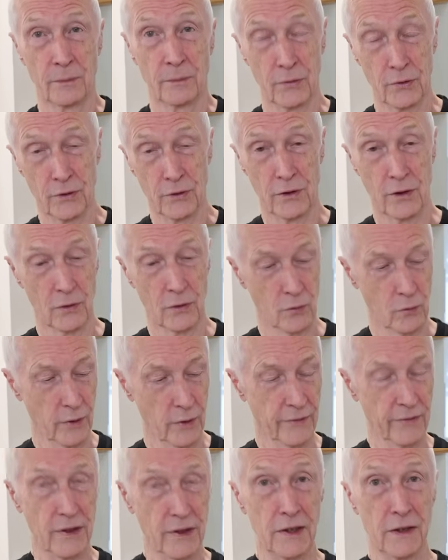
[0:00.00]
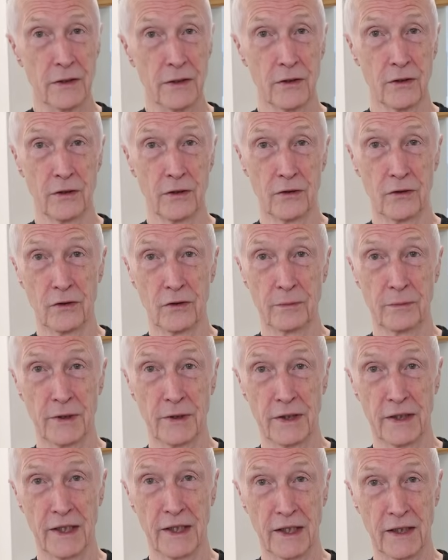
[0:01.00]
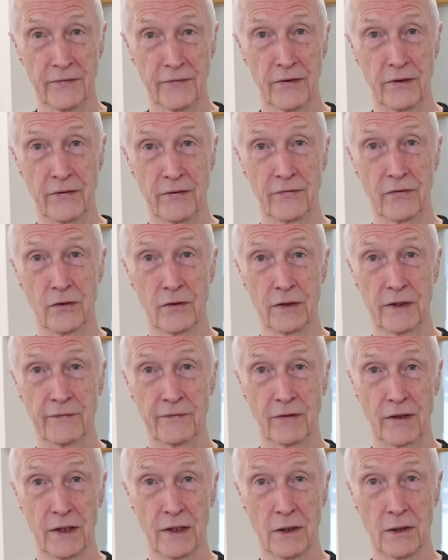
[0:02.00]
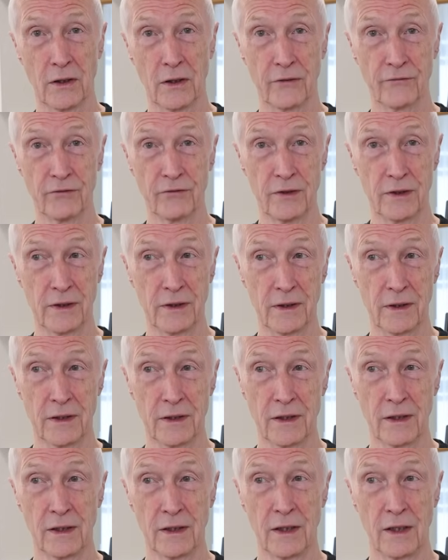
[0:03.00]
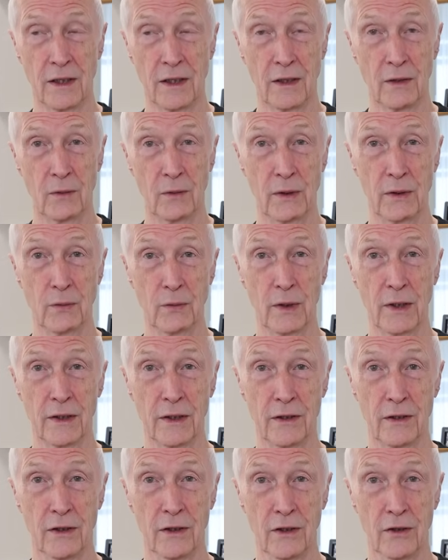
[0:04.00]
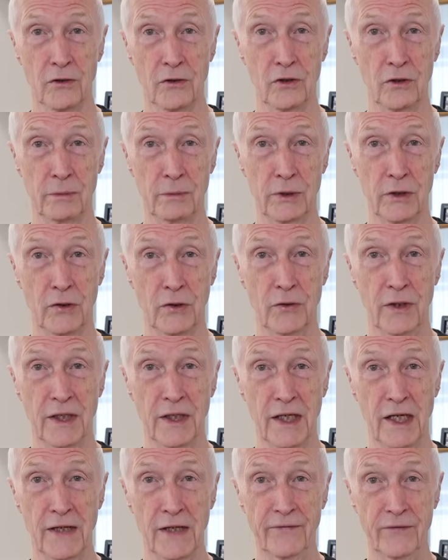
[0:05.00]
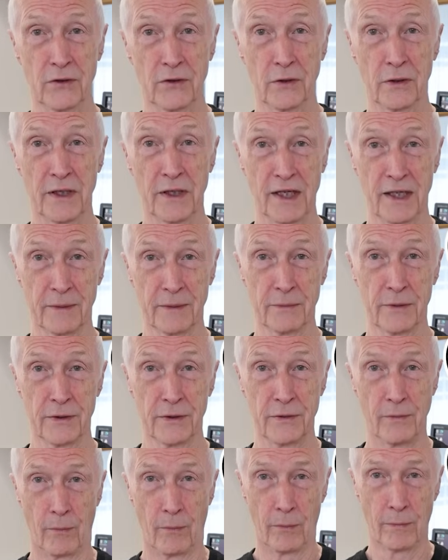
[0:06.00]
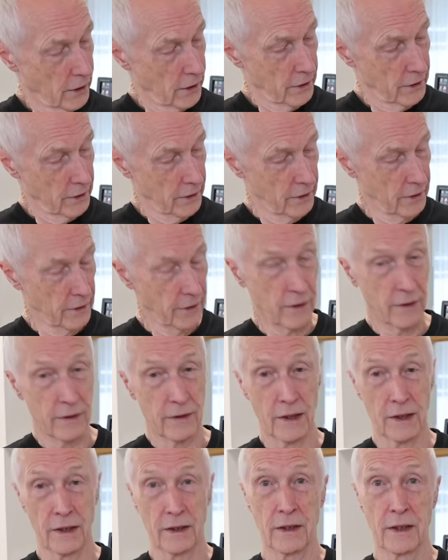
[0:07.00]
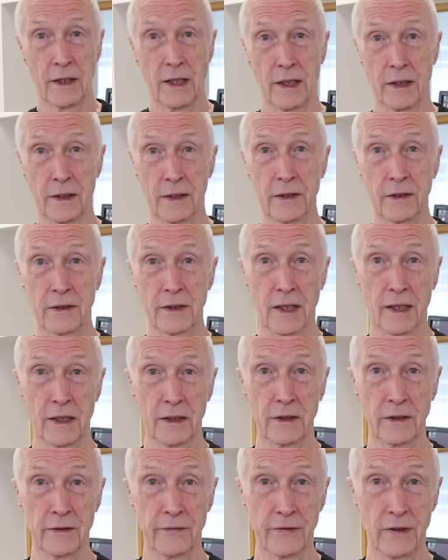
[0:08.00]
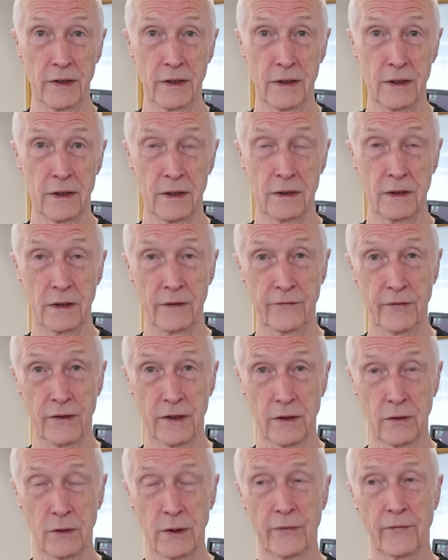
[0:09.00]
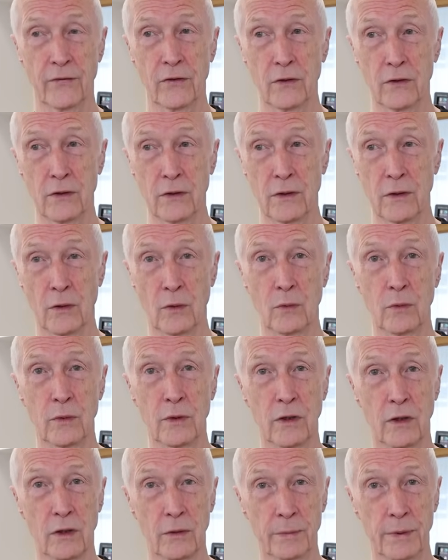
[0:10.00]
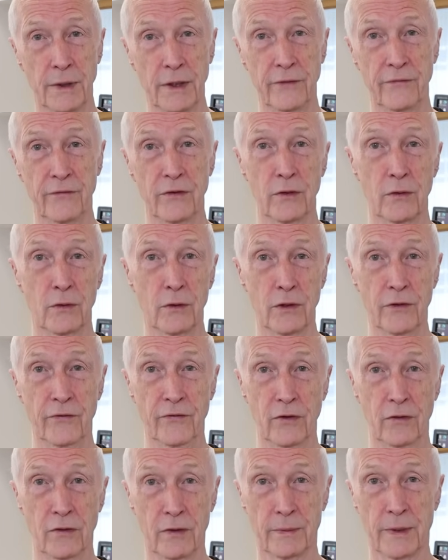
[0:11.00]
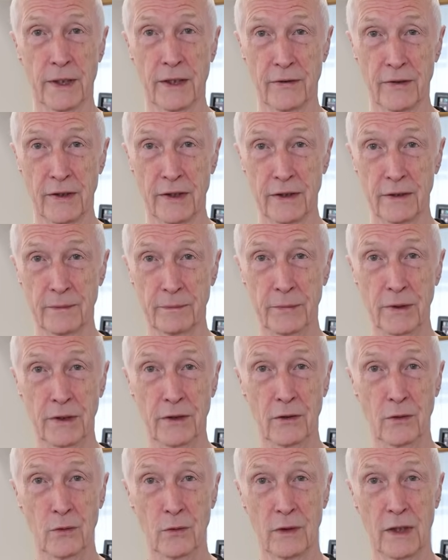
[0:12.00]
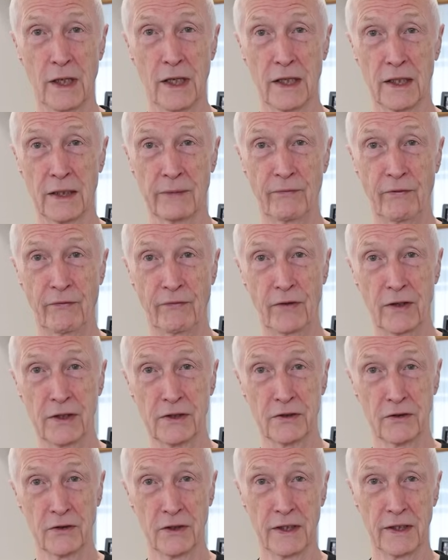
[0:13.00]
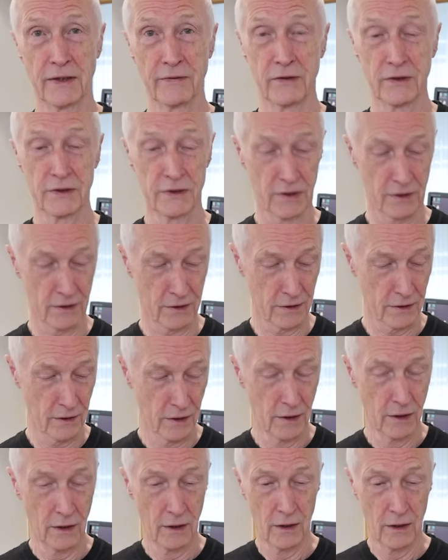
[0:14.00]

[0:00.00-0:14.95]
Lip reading: But when these turned up the day after the 40 fake sovereigns, we went, WTF just happened. And that's hence the title of this video. Now, of course, we're not being rude or crude about that because we're highly professional here at Chard.